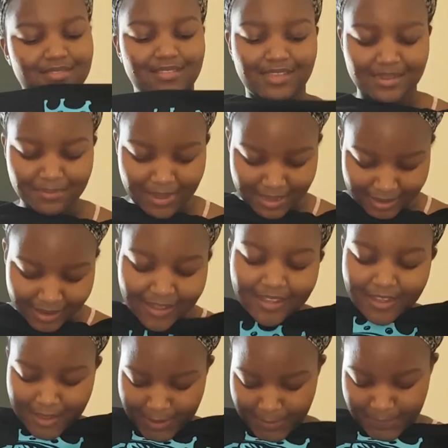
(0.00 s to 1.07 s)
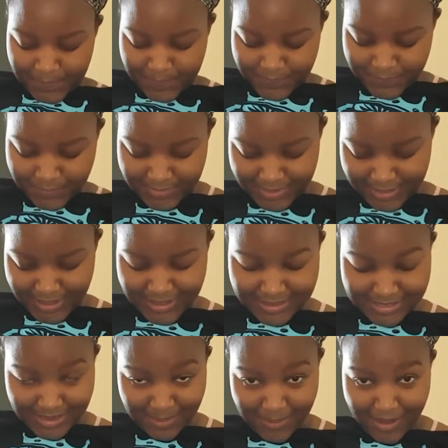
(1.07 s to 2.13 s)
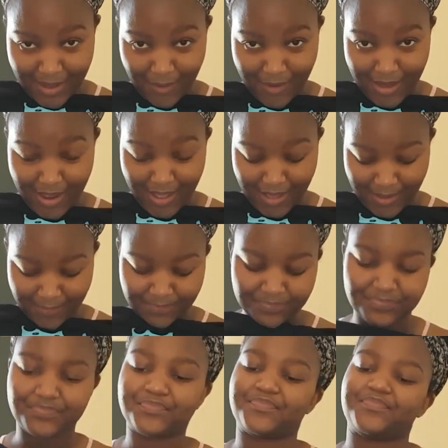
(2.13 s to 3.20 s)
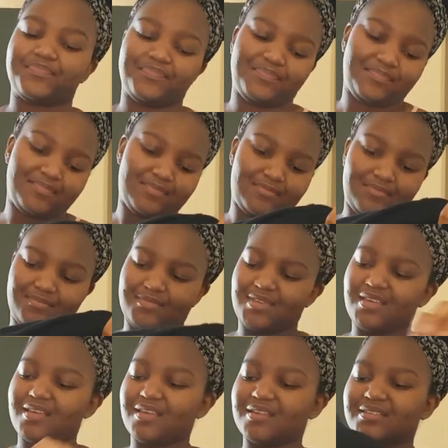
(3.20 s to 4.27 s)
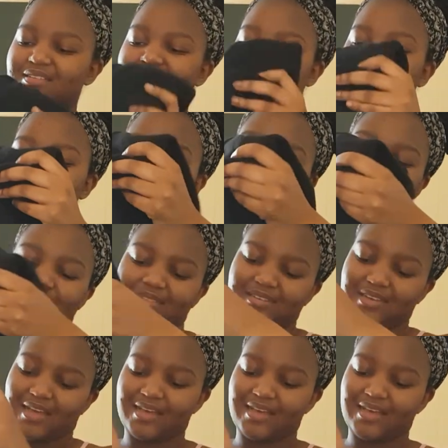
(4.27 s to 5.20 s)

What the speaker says: Near my name, Tamara. And yeah, we do,